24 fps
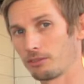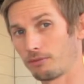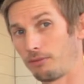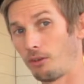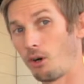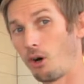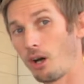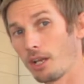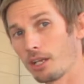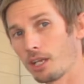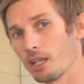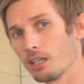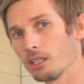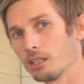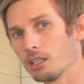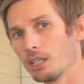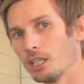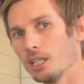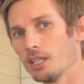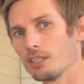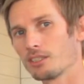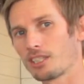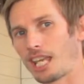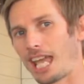finer,
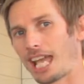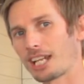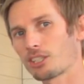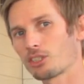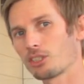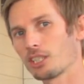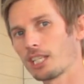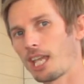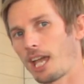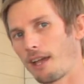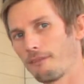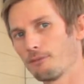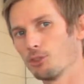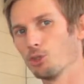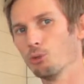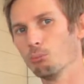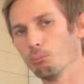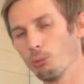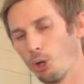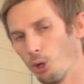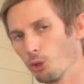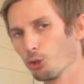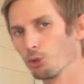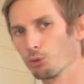to actually have your
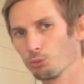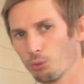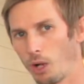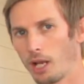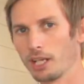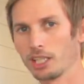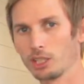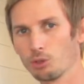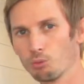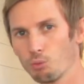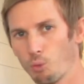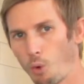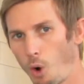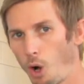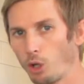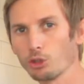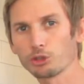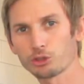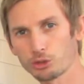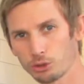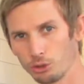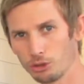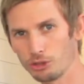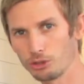motor running
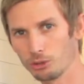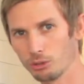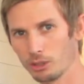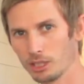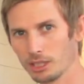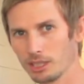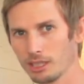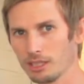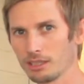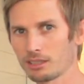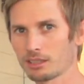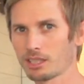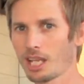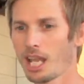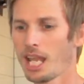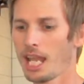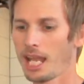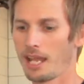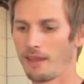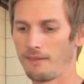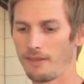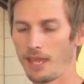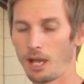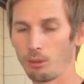whilst you're doing this,
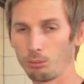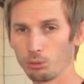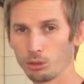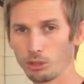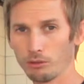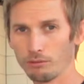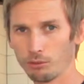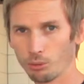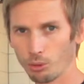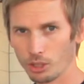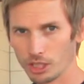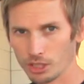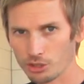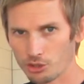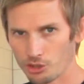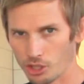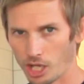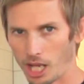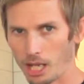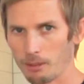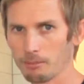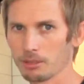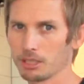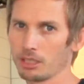and that will avoid
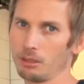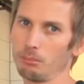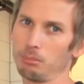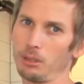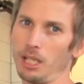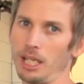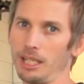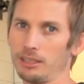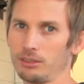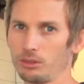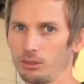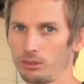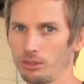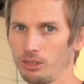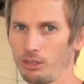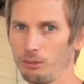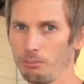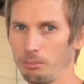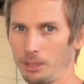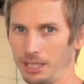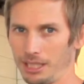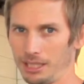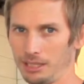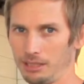jamming the blades onto the
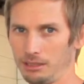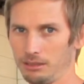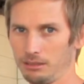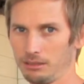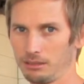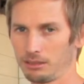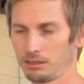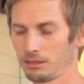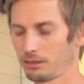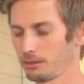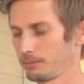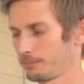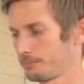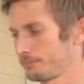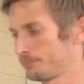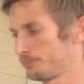beams.